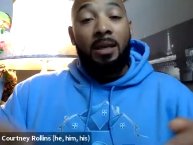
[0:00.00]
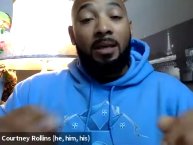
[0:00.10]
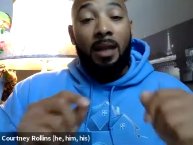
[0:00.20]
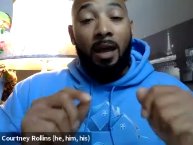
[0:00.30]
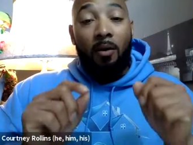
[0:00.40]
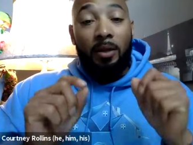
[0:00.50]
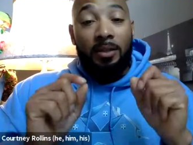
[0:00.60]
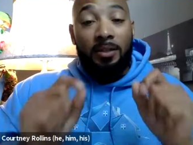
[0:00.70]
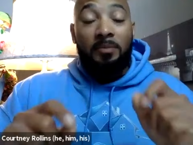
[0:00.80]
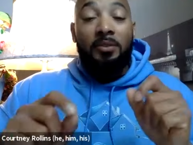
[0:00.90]
Now, in
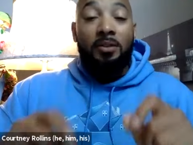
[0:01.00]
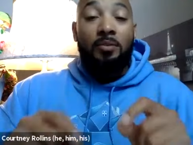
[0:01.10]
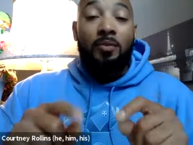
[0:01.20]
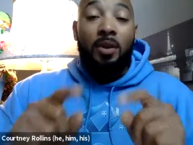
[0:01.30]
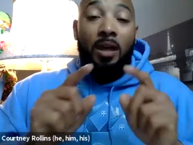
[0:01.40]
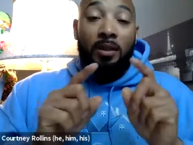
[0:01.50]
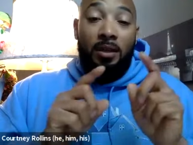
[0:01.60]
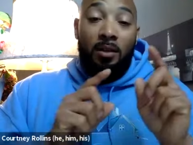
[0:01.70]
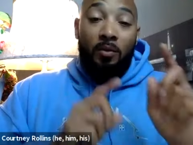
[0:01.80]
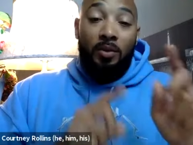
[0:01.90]
subject to,
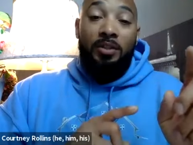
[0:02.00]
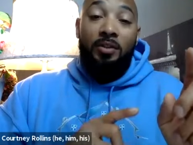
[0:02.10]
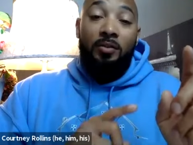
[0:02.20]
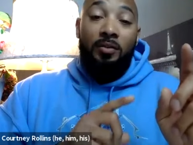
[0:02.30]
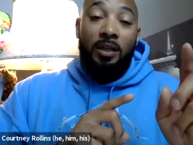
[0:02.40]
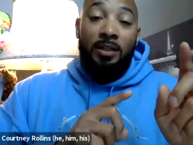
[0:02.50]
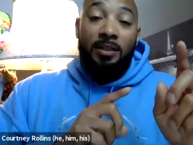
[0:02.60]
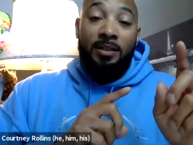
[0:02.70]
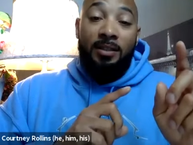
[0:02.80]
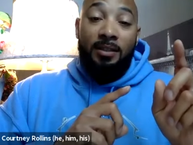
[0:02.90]
the original
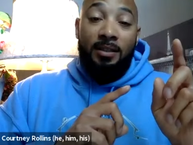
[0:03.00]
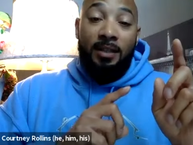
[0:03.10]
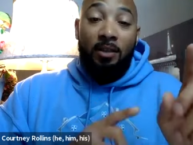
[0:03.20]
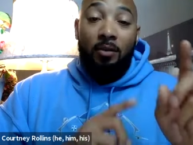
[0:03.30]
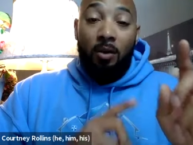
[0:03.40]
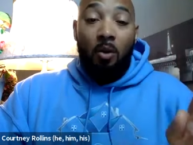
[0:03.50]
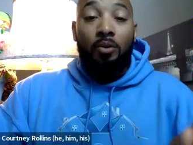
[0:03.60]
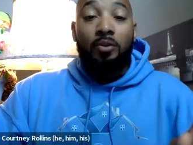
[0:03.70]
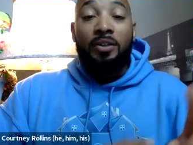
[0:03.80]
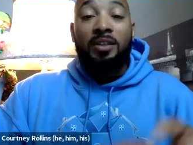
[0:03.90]
seller or
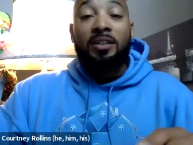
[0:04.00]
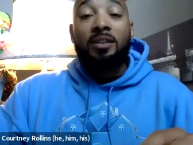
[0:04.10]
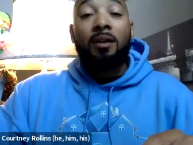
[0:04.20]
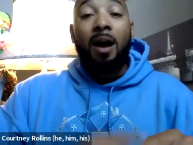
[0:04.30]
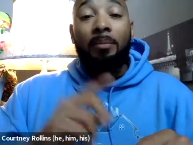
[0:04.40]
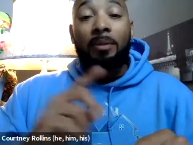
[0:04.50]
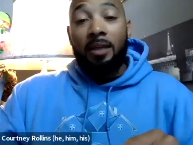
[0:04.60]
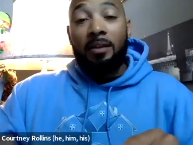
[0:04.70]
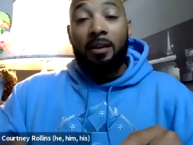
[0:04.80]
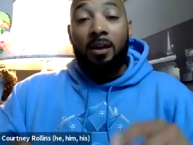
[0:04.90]
owner is still
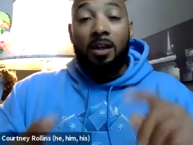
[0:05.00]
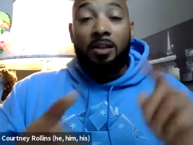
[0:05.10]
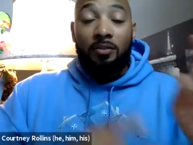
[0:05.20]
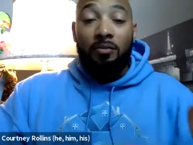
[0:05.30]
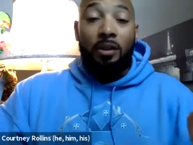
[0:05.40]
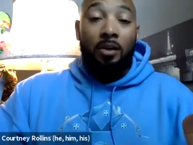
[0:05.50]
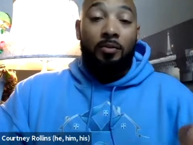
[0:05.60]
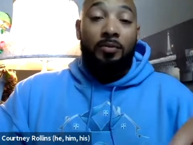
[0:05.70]
obligated to the loan.